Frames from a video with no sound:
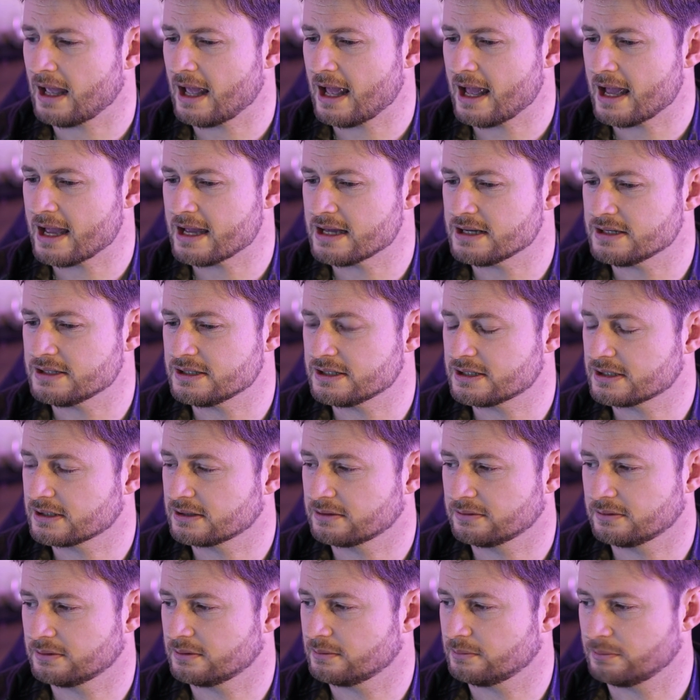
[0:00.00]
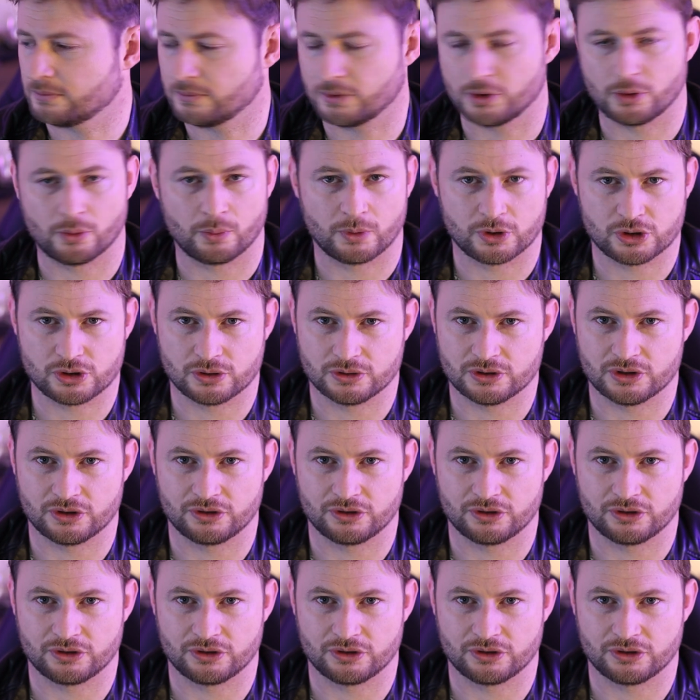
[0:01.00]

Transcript: And, you know, we should